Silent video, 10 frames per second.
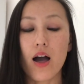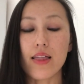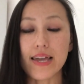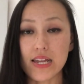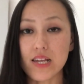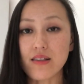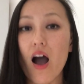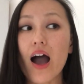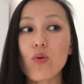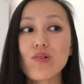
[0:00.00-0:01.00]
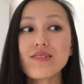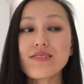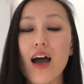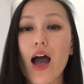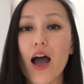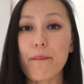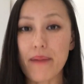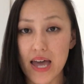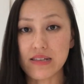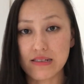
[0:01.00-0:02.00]
Ladies, I was a
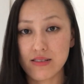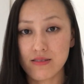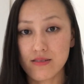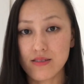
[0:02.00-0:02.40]
mess.